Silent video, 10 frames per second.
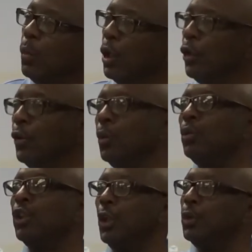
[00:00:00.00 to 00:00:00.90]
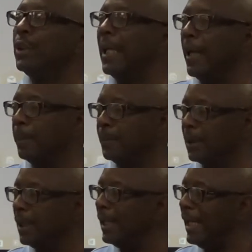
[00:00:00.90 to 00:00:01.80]
we'll do two
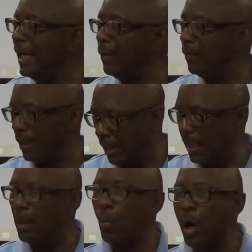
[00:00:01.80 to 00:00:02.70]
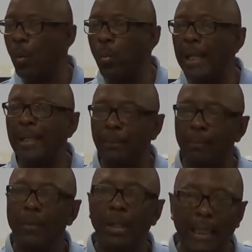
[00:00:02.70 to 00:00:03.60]
steps in 1 week.
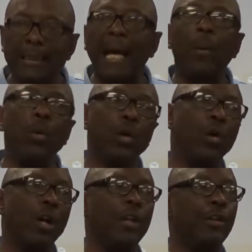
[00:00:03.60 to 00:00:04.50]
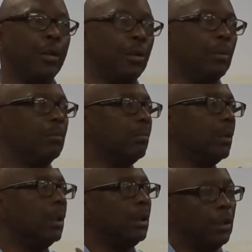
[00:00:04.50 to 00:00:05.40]
That's how we're going to do
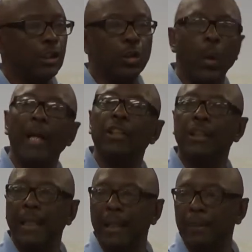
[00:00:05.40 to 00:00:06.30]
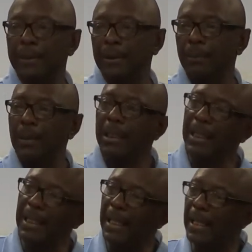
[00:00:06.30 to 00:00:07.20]
the 12 steps
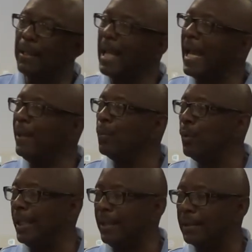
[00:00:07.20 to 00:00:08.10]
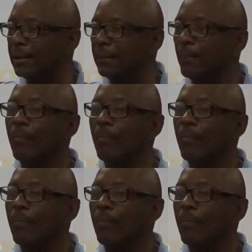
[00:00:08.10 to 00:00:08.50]
in 8 weeks.